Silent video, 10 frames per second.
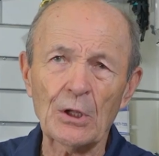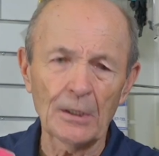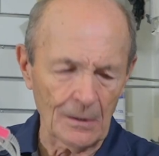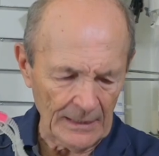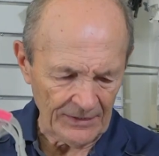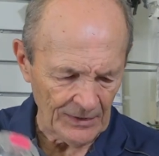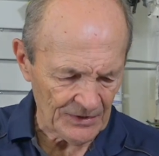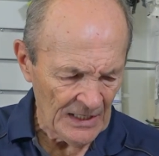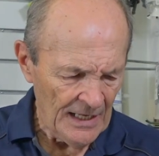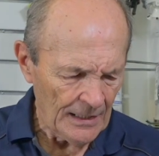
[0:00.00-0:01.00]
clear, like
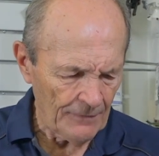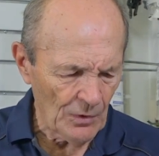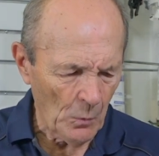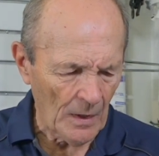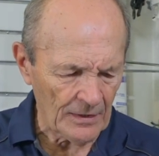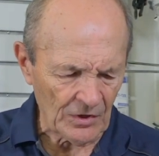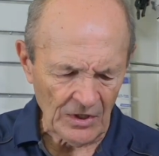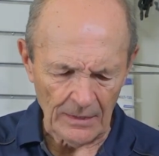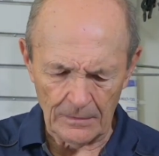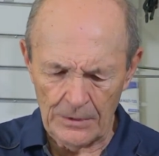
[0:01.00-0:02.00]
this. If you wanted
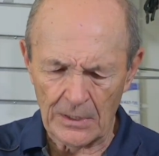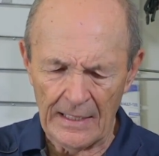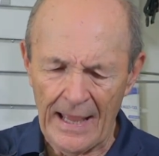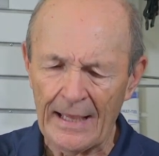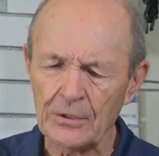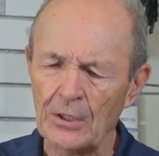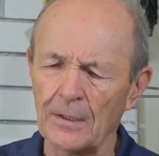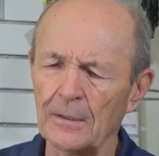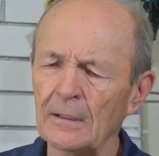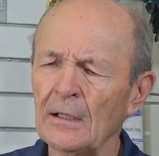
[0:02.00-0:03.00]
color, you could add
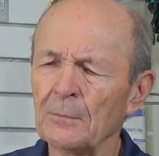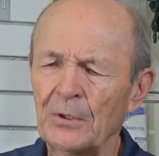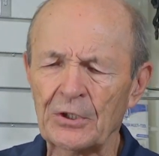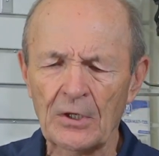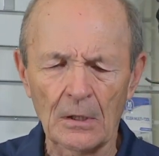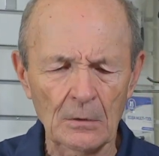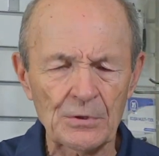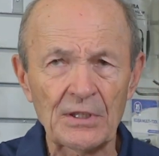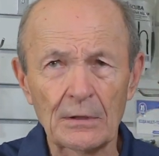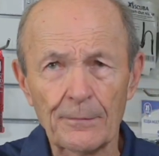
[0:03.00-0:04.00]
color, but the color
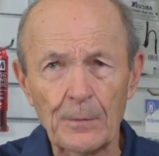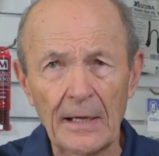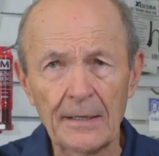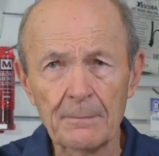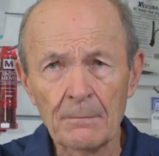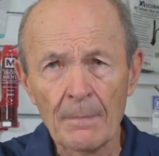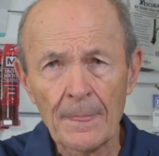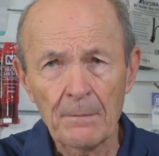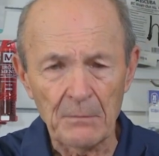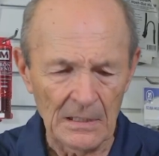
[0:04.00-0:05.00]
was in the frame,
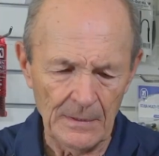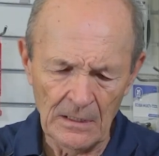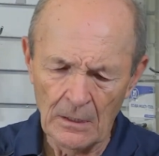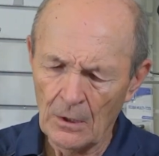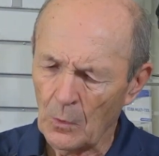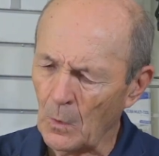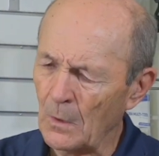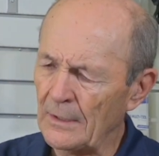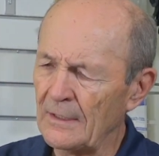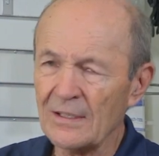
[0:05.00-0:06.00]
maybe,
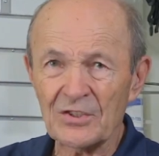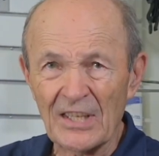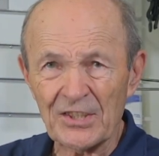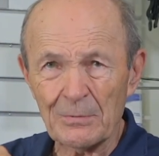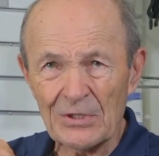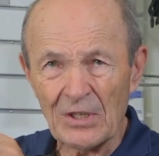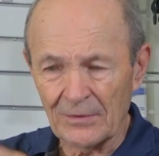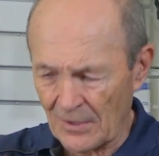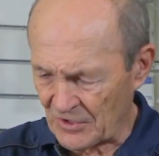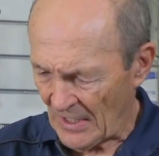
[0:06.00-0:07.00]
or in accessories
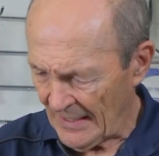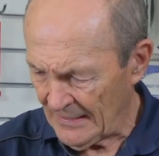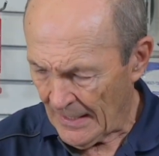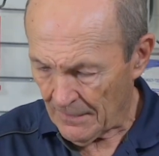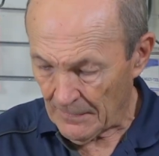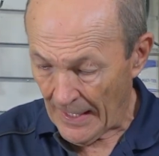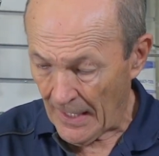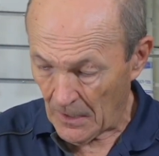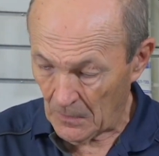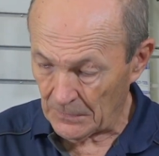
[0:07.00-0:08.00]
on the side.
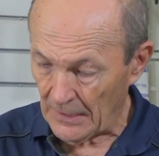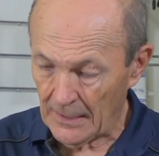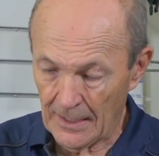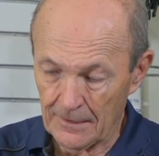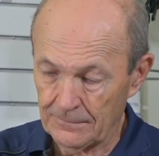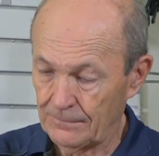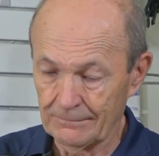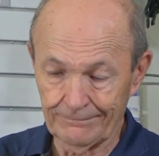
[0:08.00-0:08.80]
Now, they have